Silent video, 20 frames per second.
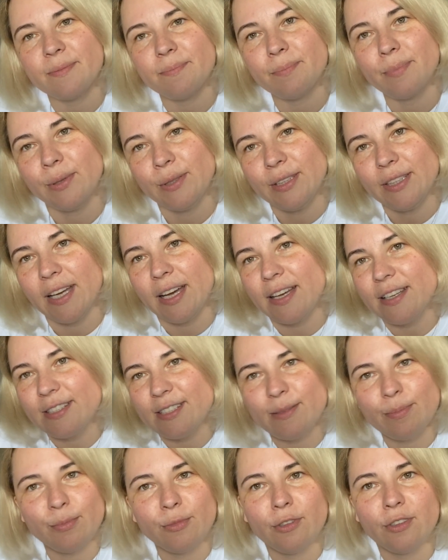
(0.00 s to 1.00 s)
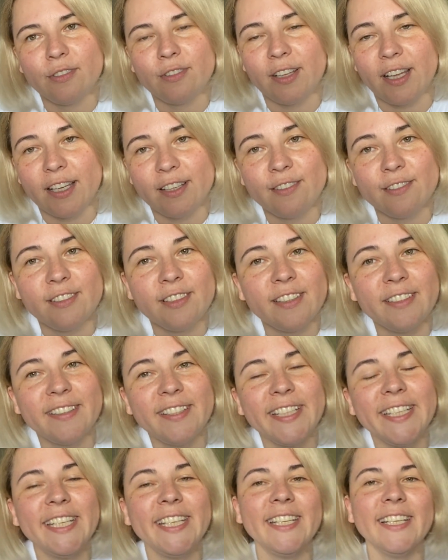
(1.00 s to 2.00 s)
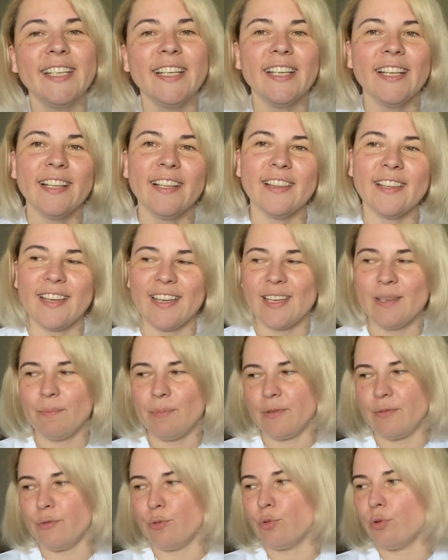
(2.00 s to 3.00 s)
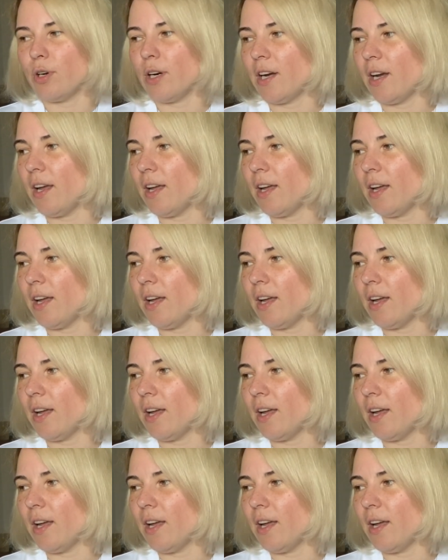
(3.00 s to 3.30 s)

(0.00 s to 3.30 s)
podcast more regularly, like before.